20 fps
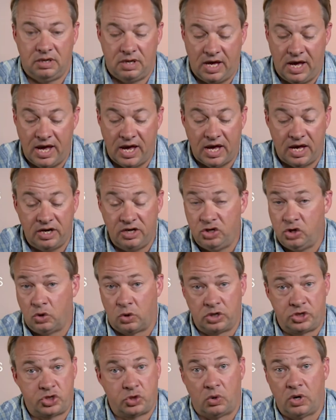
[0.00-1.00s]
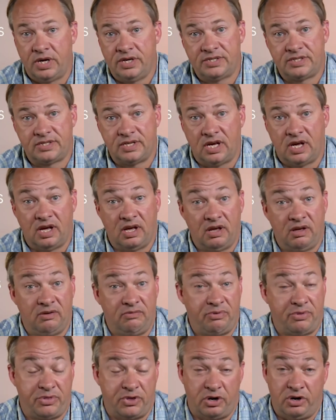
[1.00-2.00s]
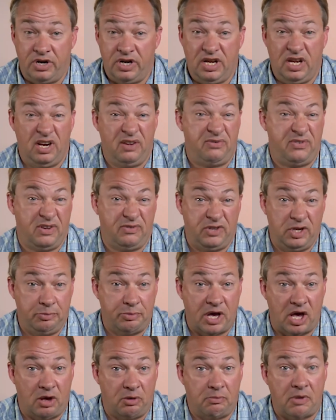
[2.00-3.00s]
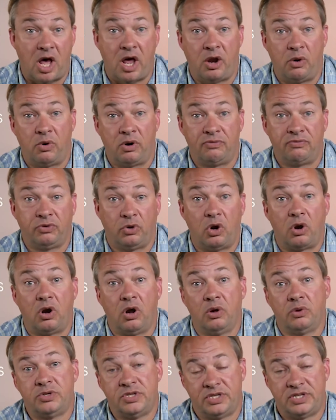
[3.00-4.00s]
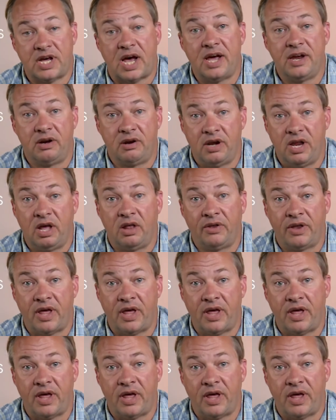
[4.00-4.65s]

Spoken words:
And your choice of 30 to 50 pound mono or fluoro to tie your nail